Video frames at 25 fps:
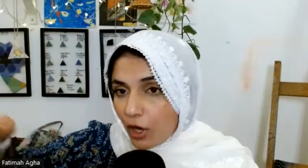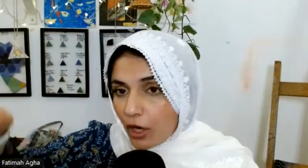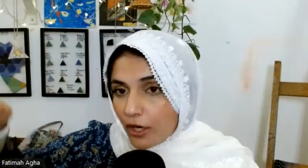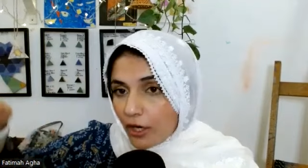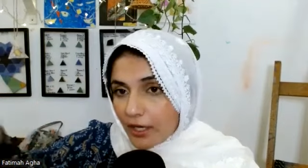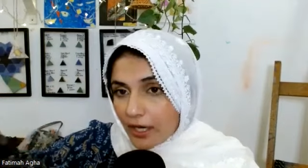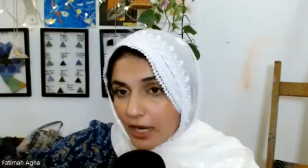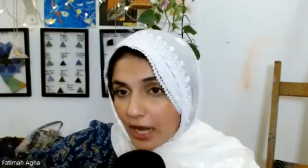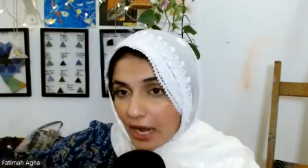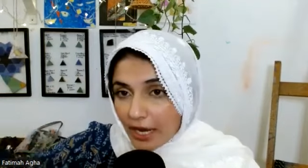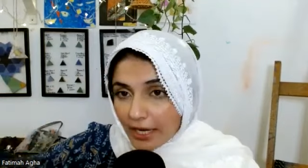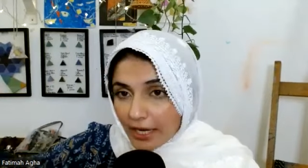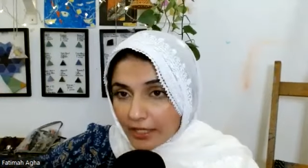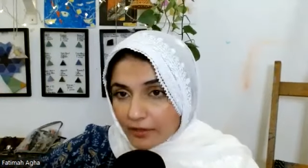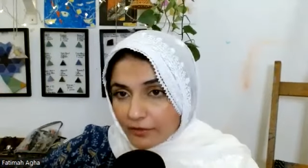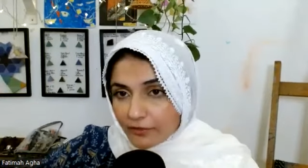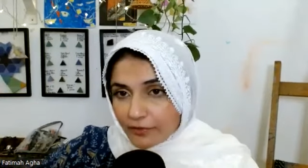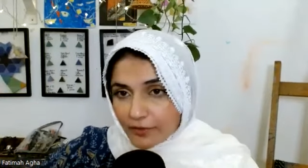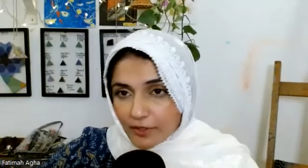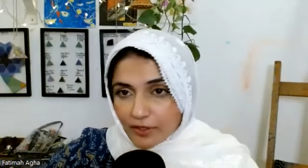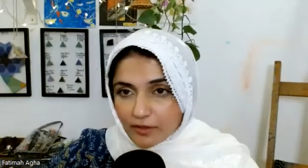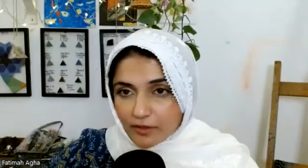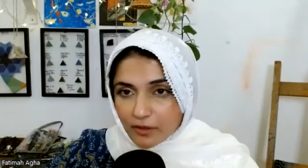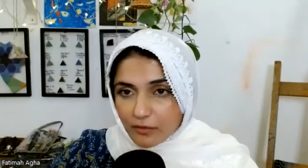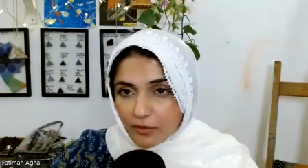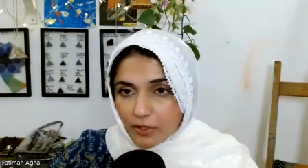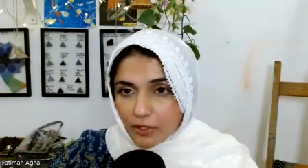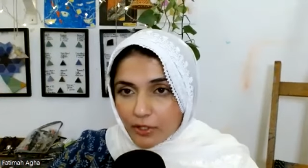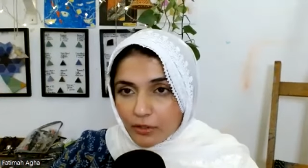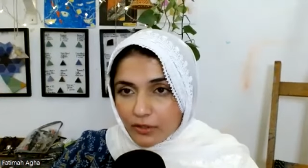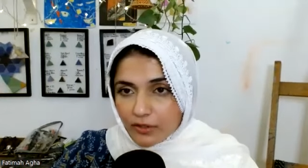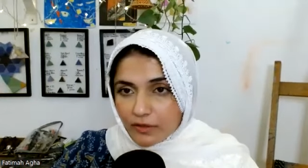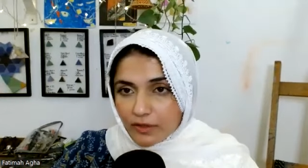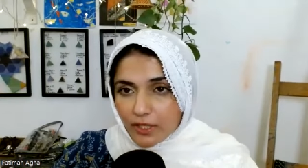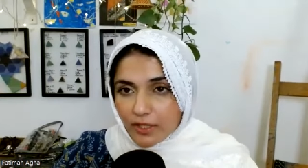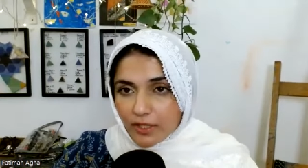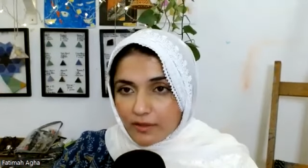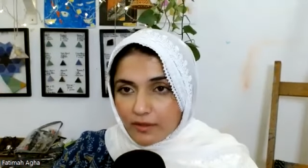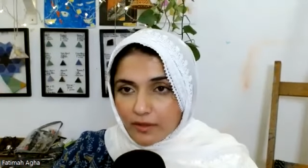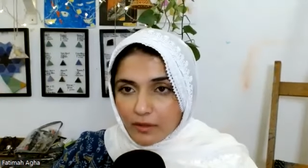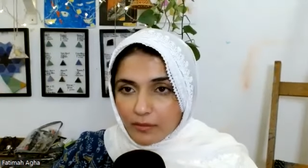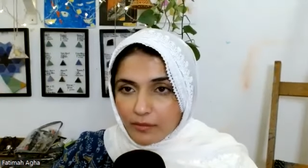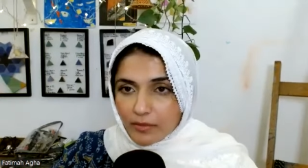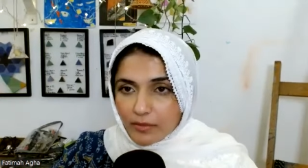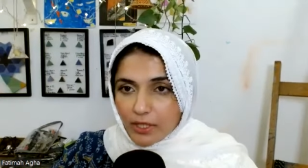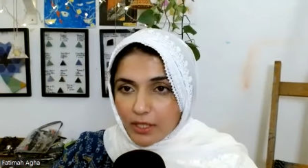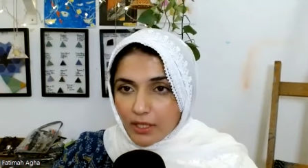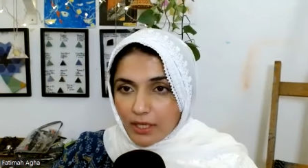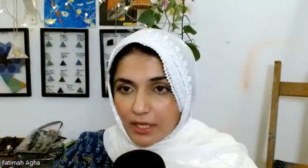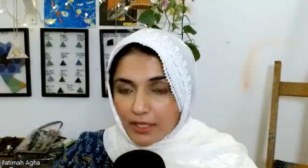not nice for someone to say
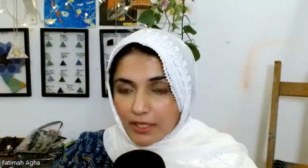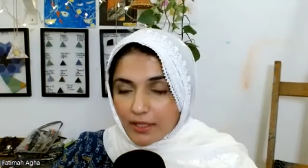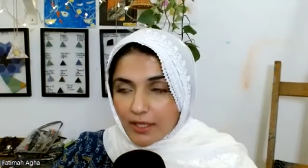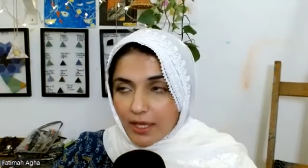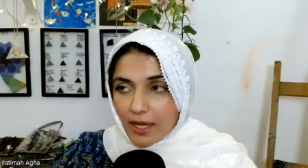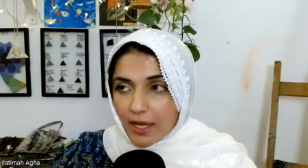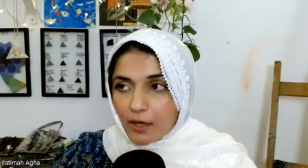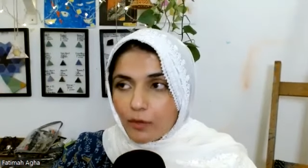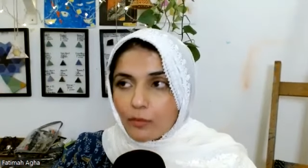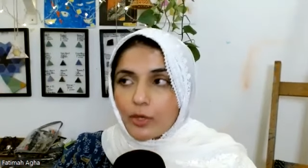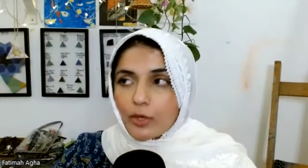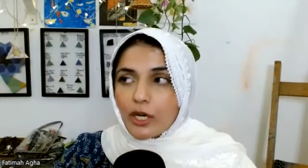something like that,